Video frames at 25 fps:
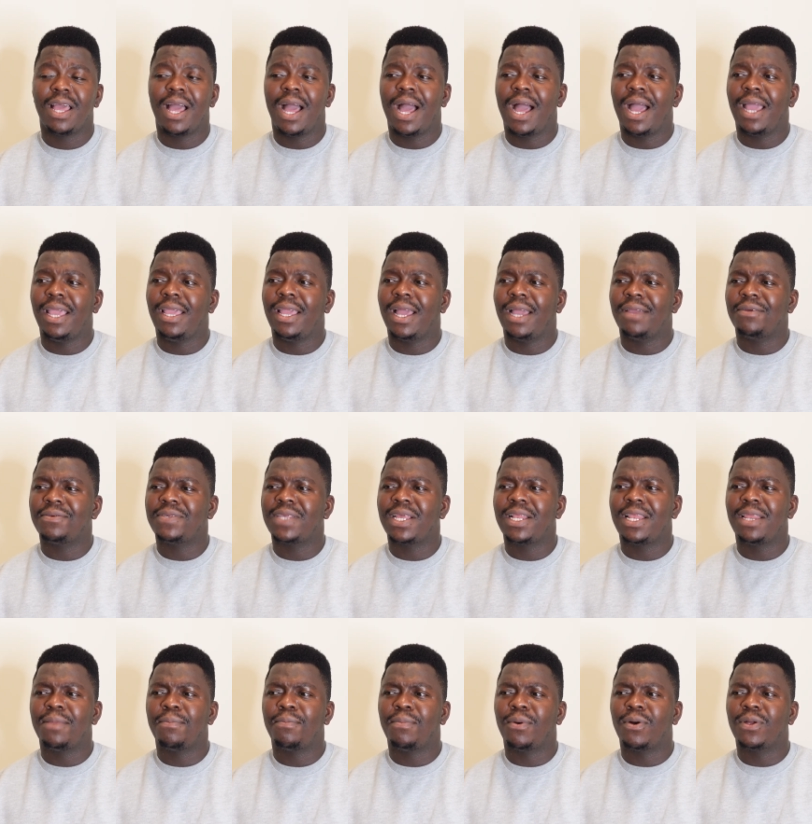I
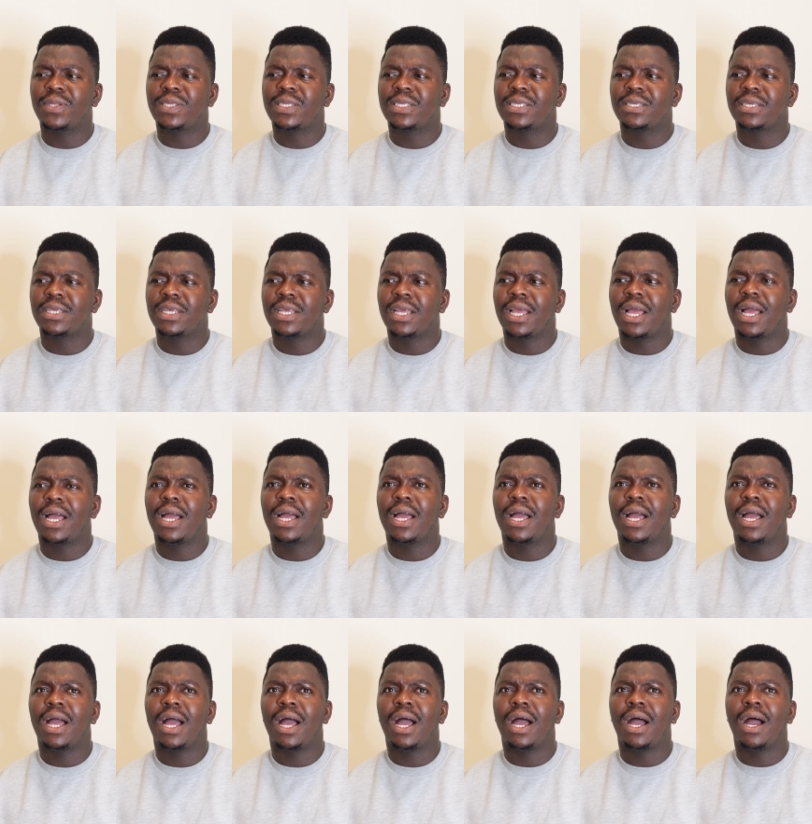recently bought,
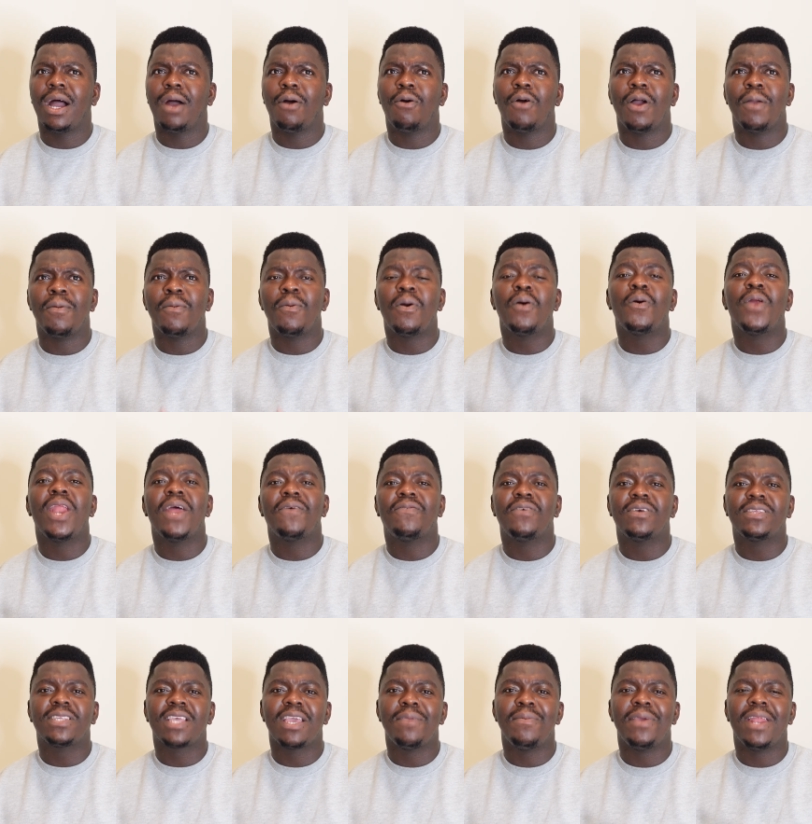I remember when I
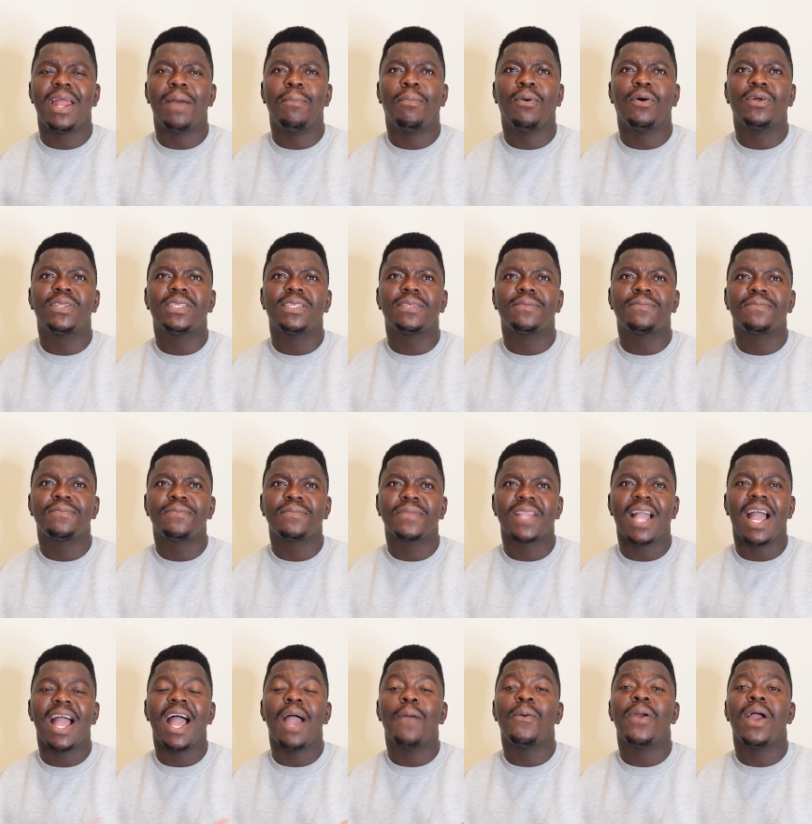first came in, I
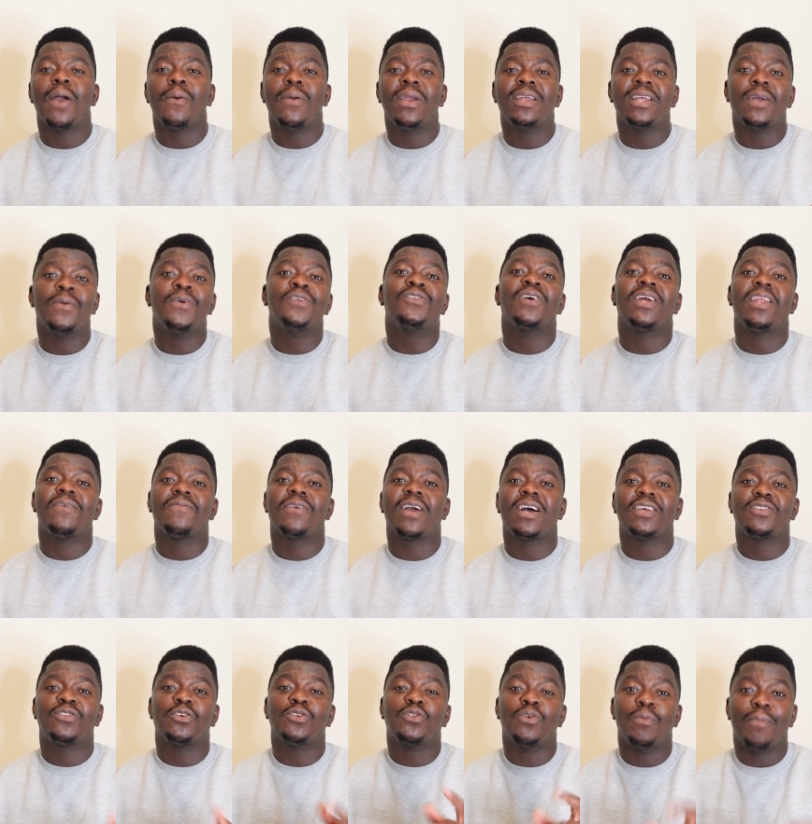went to an African
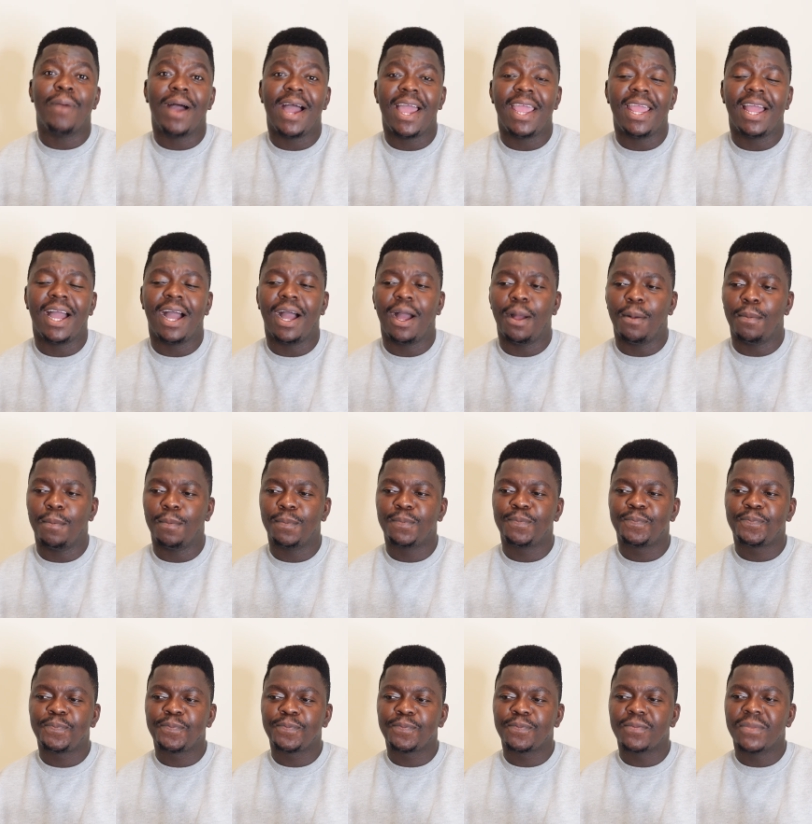store to buy
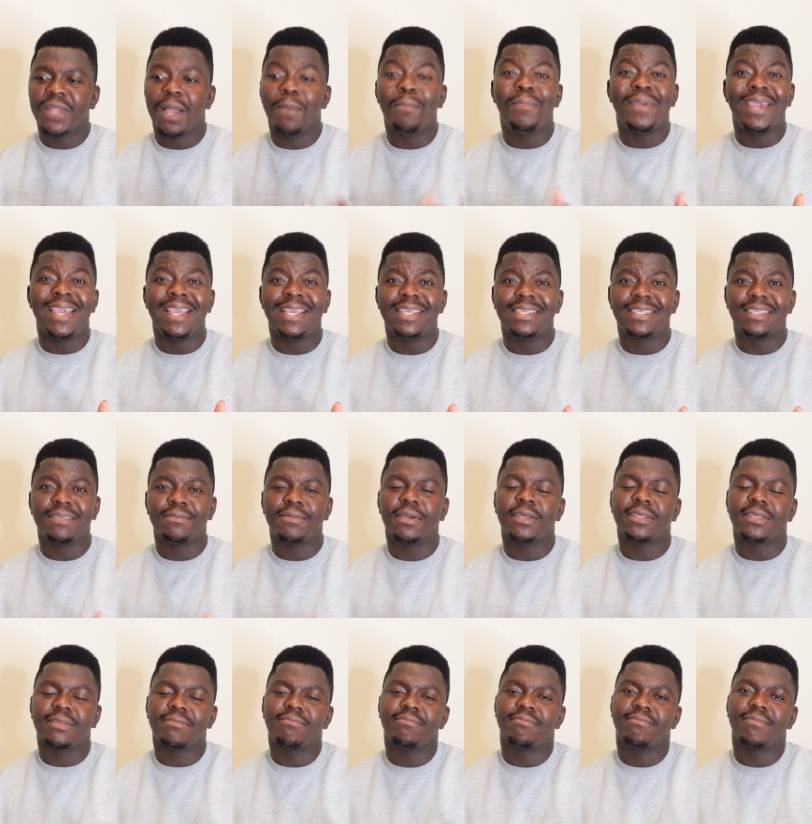beans,
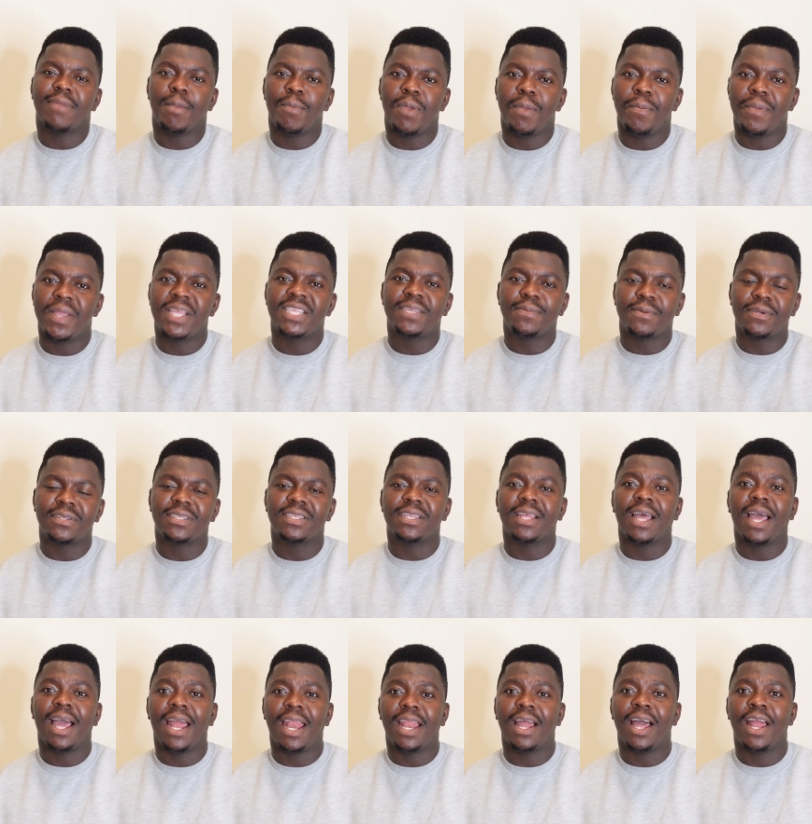because I'm a beans person.
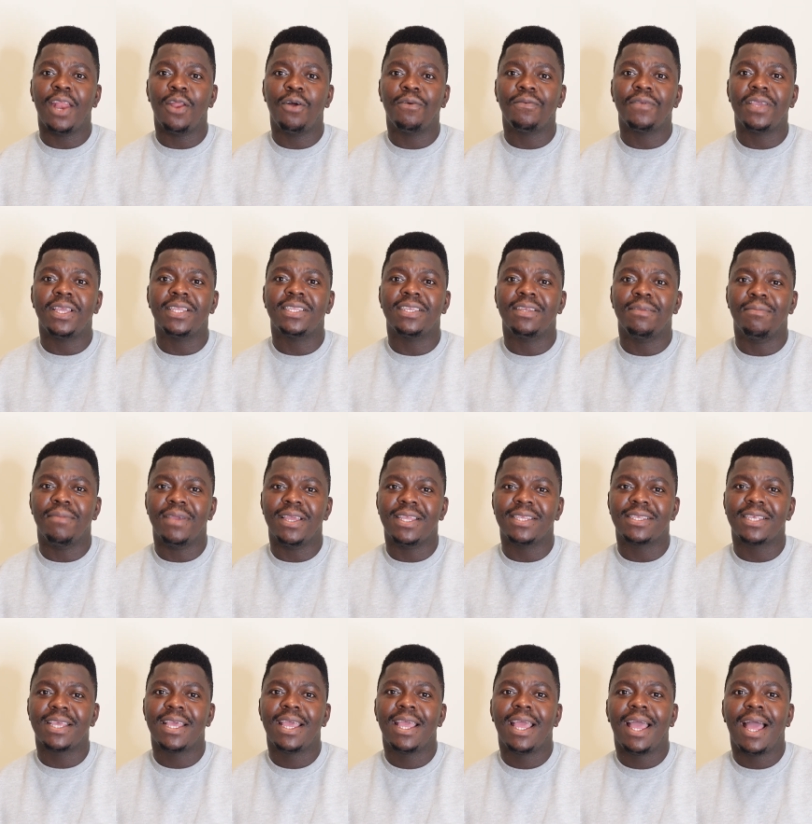I love eating beans.
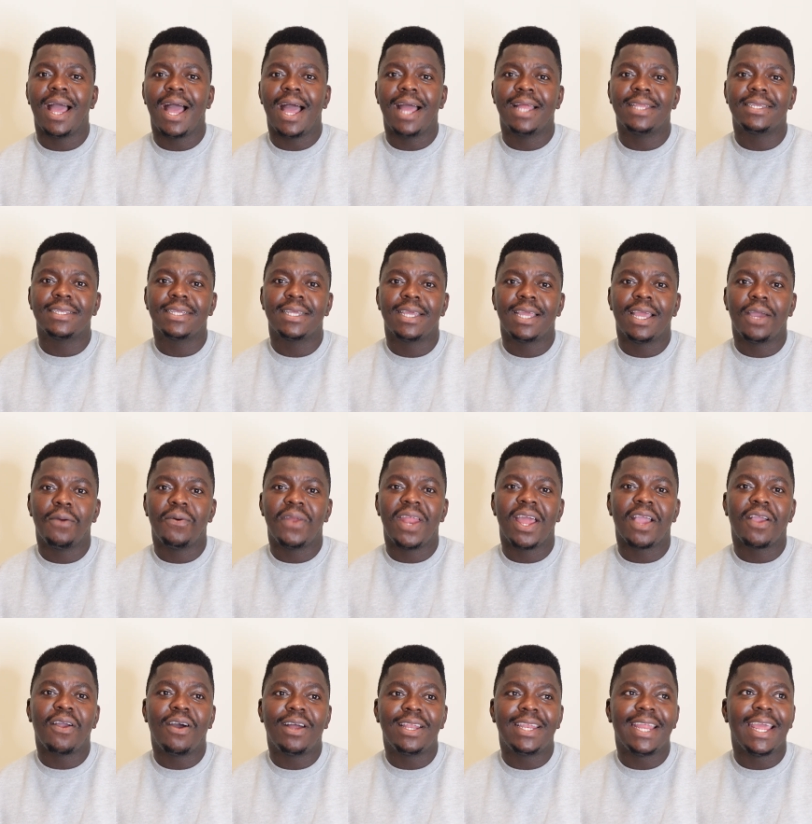And when I
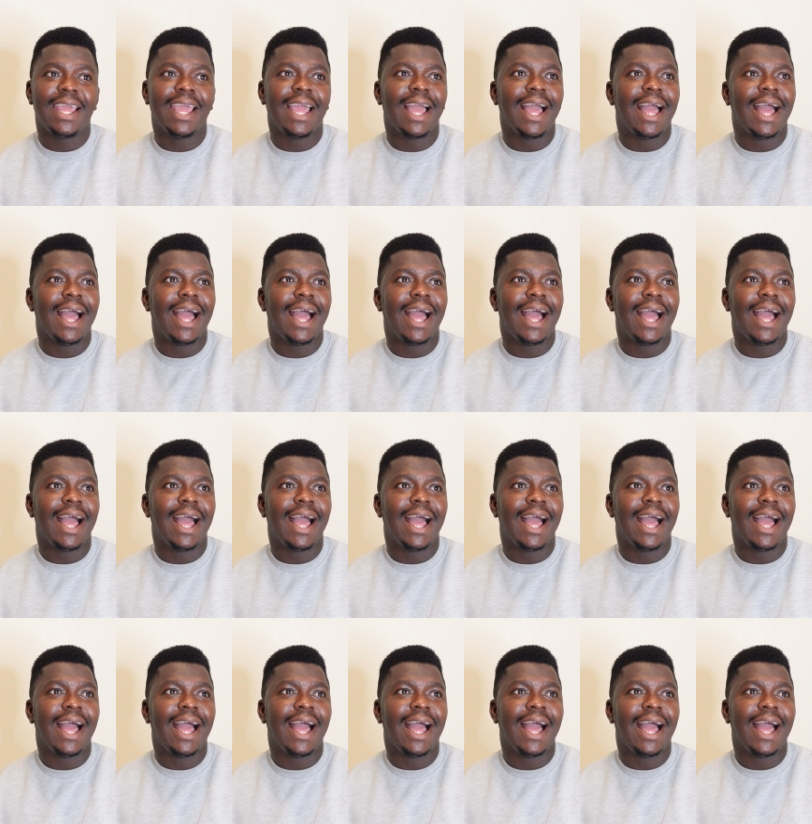got there,